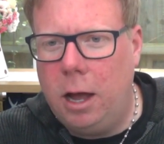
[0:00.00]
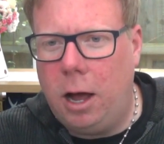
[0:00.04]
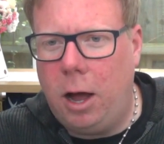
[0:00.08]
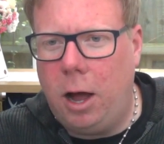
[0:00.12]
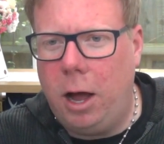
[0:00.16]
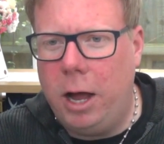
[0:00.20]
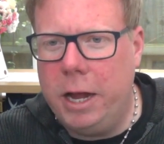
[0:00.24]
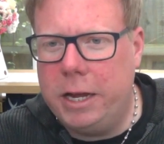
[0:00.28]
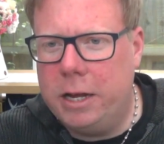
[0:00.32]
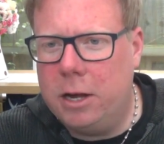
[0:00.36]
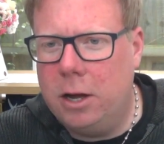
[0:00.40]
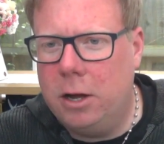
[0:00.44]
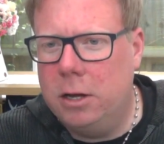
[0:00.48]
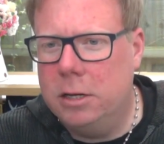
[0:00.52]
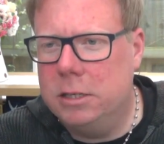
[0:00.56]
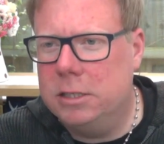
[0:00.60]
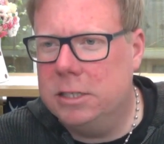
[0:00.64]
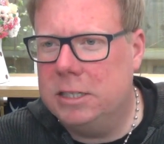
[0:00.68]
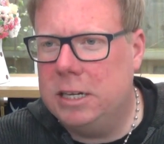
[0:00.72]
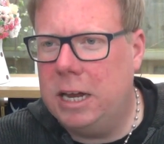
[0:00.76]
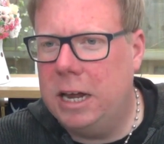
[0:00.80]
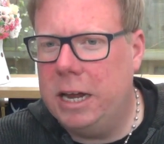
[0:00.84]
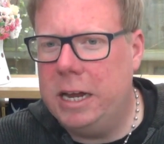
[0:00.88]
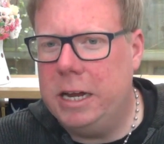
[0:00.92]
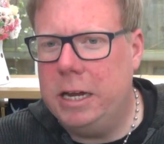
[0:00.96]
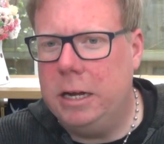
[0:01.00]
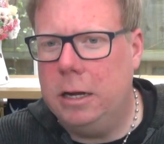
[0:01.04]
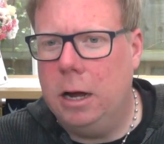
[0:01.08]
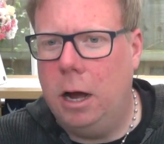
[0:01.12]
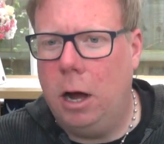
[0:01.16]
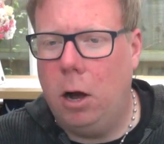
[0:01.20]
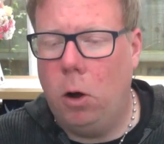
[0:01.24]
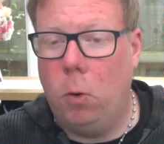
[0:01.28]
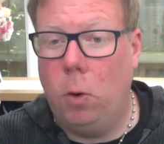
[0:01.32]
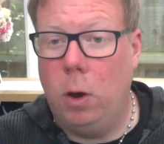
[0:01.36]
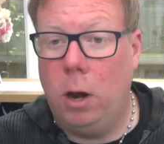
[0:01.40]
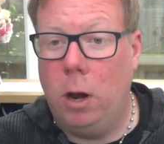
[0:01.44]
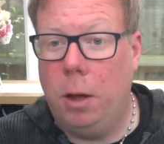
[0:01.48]
I can't say,
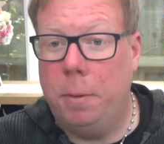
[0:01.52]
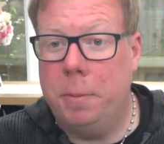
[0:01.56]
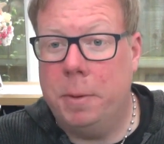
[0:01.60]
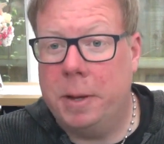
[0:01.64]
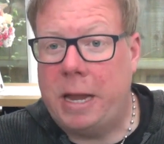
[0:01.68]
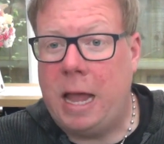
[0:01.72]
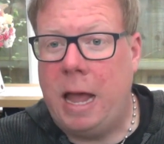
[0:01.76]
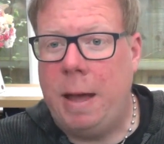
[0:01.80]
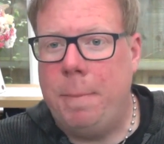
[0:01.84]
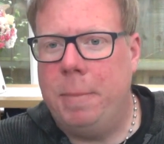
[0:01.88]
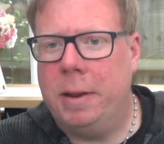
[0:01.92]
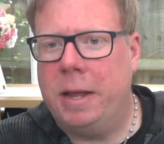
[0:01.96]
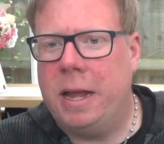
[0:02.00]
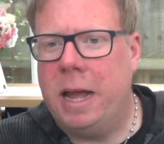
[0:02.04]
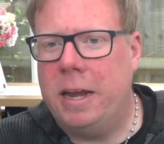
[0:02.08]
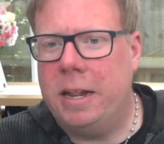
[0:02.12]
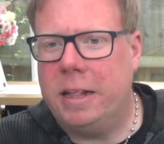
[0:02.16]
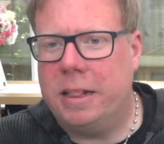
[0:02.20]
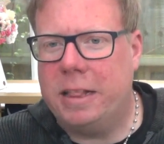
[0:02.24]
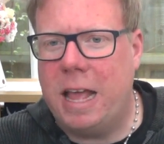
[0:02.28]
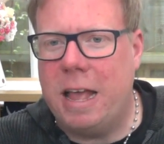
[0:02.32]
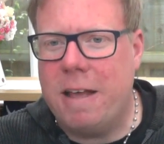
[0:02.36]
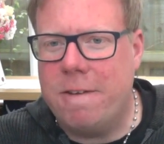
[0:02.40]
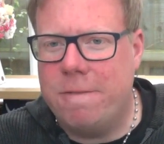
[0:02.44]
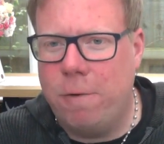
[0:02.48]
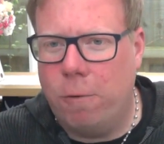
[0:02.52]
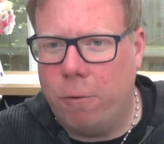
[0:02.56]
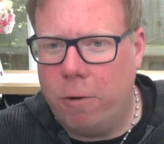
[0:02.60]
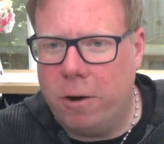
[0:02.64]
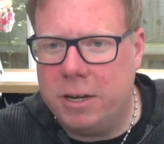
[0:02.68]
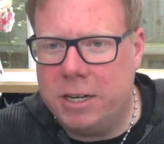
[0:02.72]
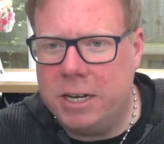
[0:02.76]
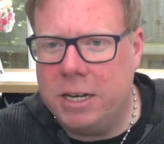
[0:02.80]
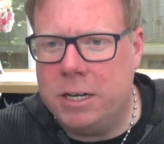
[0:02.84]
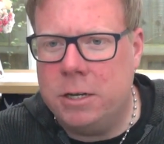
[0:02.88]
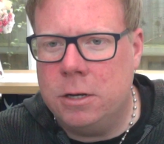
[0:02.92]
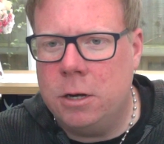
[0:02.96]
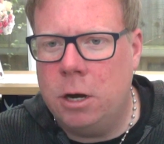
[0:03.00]
oh, well, I'm a gambling addict, therefore I
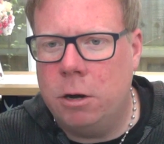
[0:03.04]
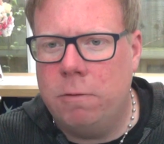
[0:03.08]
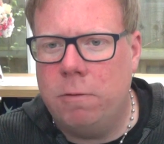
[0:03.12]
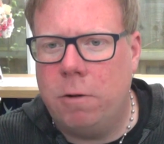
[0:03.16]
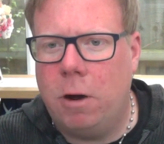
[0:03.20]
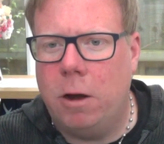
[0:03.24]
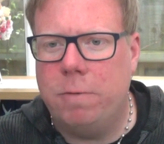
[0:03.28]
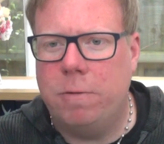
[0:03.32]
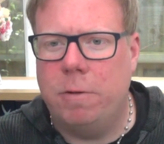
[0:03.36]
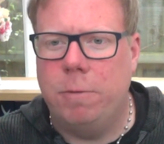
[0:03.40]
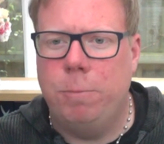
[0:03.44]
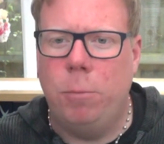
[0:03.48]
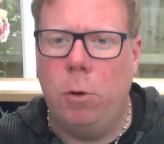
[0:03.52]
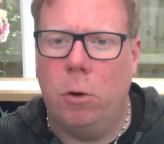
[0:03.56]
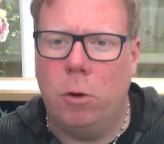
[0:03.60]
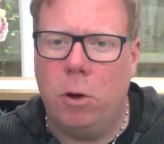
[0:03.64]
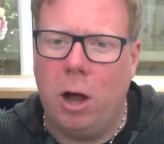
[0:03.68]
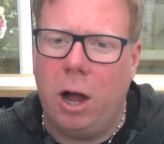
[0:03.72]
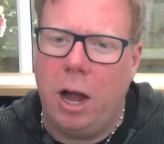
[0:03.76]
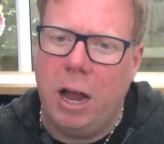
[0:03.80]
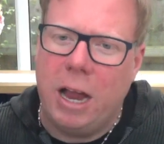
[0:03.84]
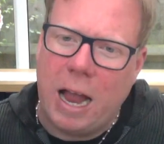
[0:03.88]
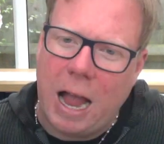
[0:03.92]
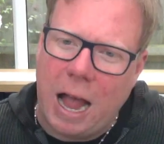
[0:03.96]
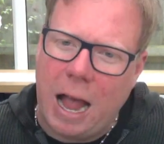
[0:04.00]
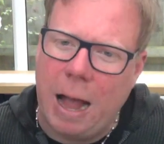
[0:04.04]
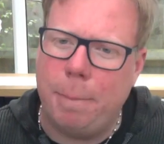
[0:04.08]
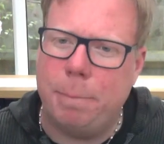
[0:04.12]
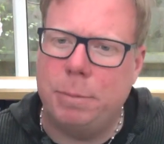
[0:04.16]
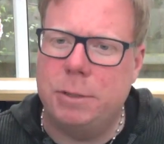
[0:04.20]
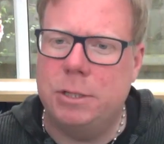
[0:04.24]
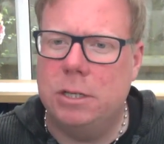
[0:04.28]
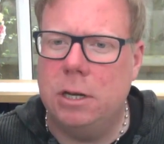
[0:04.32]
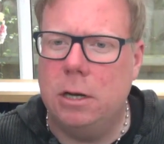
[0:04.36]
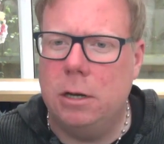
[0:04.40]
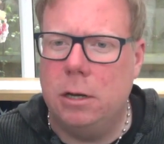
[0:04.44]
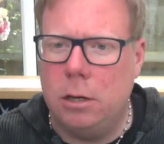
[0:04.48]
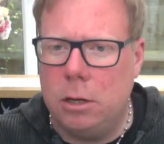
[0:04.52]
didn't know right from wrong. I
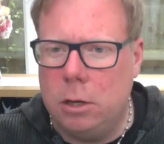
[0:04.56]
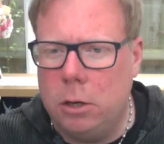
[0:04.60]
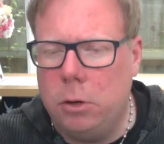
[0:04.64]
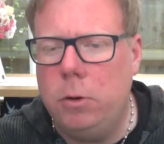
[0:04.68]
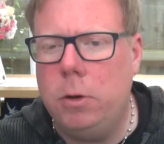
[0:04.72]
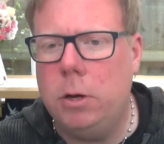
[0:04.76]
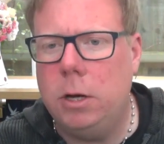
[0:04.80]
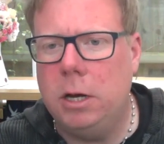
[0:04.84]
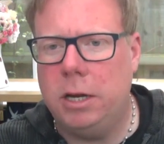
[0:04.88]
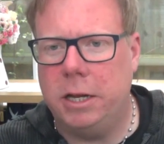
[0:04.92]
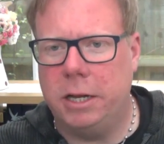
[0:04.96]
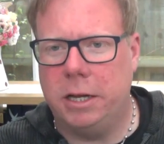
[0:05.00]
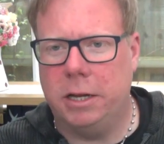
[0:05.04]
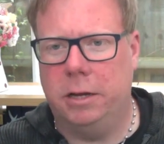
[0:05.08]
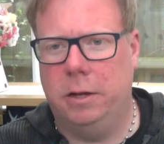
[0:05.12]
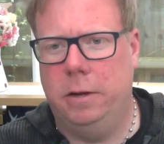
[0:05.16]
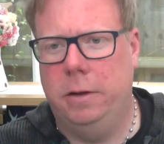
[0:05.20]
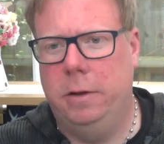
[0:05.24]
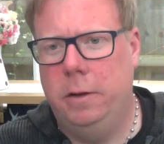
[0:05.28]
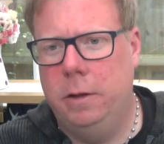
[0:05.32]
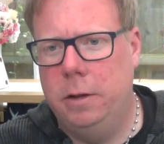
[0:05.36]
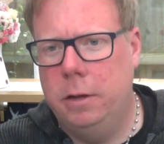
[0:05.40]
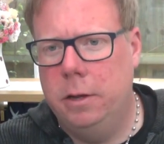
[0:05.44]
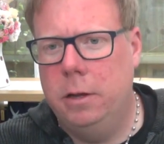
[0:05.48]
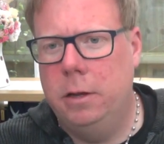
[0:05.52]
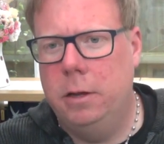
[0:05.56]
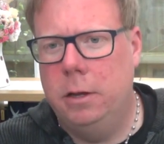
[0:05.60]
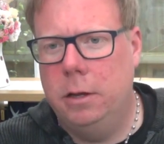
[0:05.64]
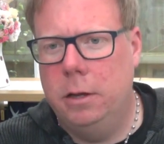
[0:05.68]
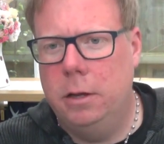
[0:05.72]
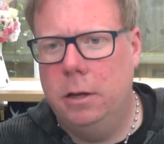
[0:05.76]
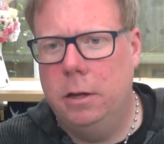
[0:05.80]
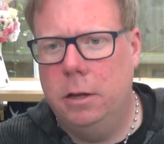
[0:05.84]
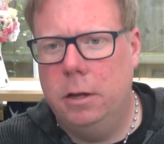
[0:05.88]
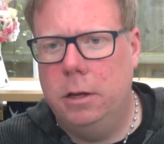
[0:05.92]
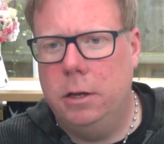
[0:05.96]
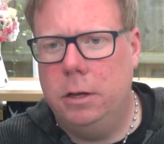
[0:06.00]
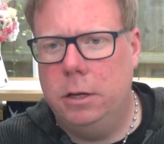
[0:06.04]
absolutely
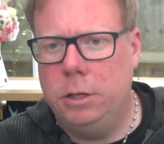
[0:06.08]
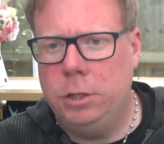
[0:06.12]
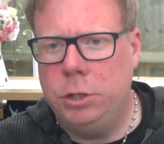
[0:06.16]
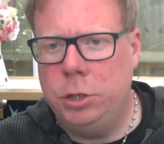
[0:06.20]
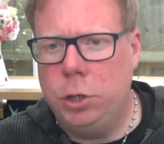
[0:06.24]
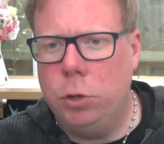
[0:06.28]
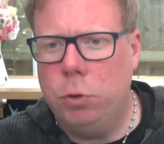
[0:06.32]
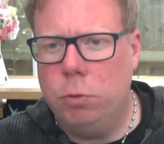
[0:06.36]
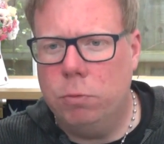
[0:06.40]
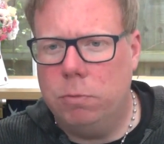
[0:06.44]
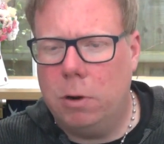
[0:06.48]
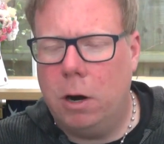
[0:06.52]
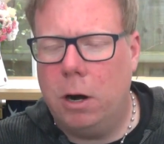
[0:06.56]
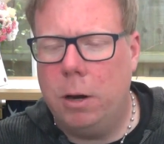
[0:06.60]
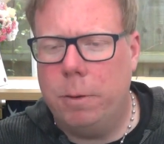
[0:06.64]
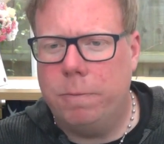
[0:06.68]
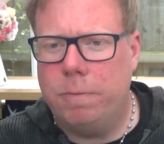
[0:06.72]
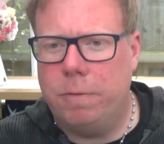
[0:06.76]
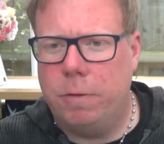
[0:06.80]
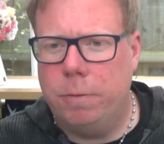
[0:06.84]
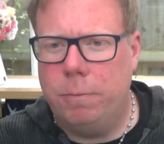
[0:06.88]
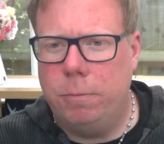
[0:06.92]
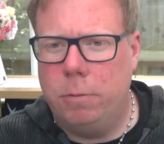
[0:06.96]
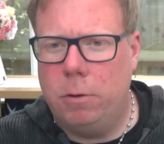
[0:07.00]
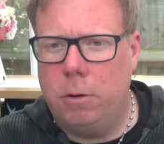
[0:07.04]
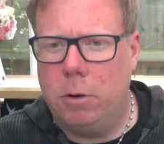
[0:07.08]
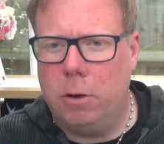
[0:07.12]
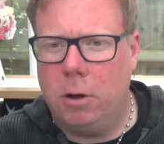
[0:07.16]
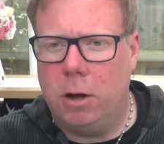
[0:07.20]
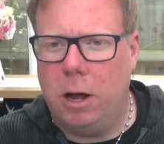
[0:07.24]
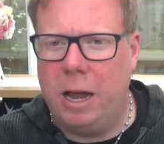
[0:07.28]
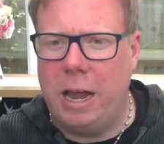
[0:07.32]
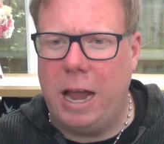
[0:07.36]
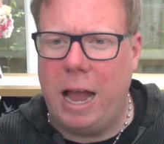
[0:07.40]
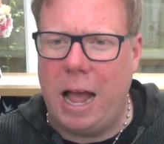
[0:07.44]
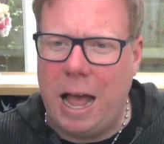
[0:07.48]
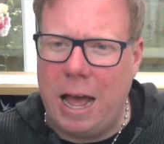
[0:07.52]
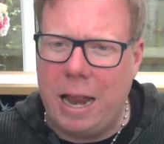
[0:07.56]
knew right from wrong.
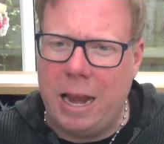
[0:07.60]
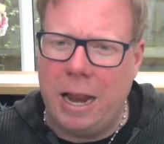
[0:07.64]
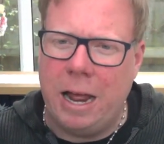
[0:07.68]
It